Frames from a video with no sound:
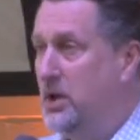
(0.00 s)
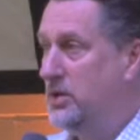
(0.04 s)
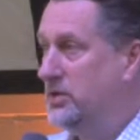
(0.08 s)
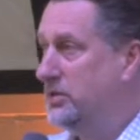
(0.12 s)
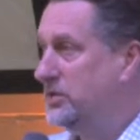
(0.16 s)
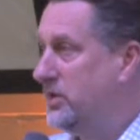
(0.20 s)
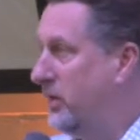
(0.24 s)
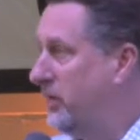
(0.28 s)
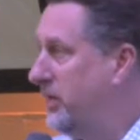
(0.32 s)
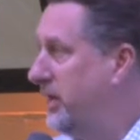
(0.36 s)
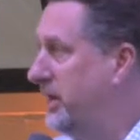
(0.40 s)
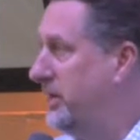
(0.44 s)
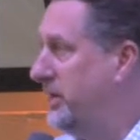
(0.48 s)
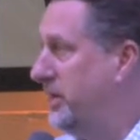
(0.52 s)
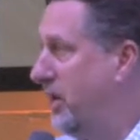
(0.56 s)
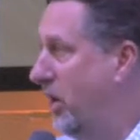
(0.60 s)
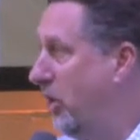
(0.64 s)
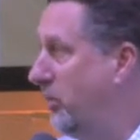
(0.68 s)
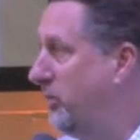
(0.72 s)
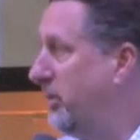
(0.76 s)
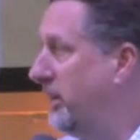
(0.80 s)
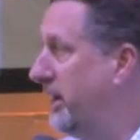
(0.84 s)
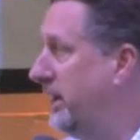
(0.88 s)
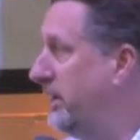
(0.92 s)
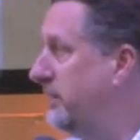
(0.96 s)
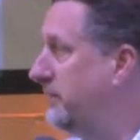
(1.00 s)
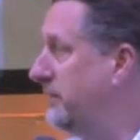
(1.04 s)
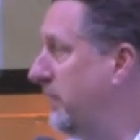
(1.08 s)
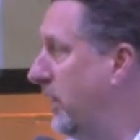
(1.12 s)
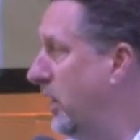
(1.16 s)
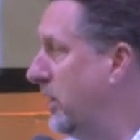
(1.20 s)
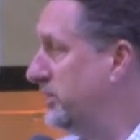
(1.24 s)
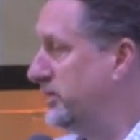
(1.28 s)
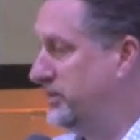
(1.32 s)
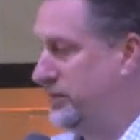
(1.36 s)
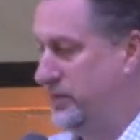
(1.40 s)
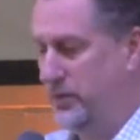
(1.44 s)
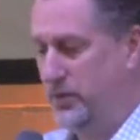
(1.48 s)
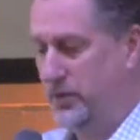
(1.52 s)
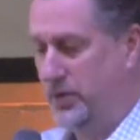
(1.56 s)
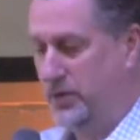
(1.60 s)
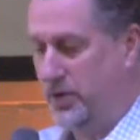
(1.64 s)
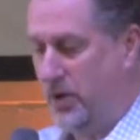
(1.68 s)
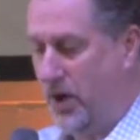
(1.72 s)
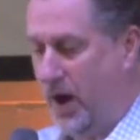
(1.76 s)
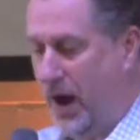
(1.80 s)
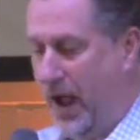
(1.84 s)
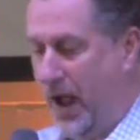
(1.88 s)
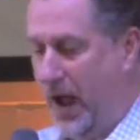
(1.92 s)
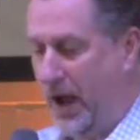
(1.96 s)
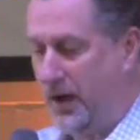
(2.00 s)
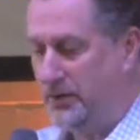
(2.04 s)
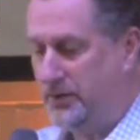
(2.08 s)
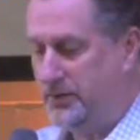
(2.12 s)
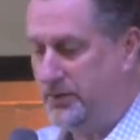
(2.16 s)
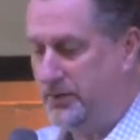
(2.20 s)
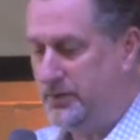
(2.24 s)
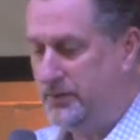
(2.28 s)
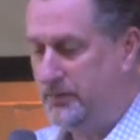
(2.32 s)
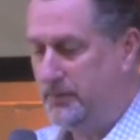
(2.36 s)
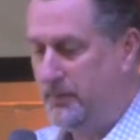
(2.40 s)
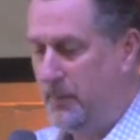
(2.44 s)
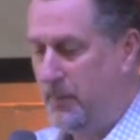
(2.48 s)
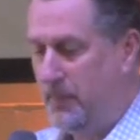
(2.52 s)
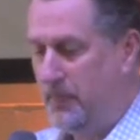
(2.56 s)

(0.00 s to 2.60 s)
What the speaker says: so that nobody falls through the cracks.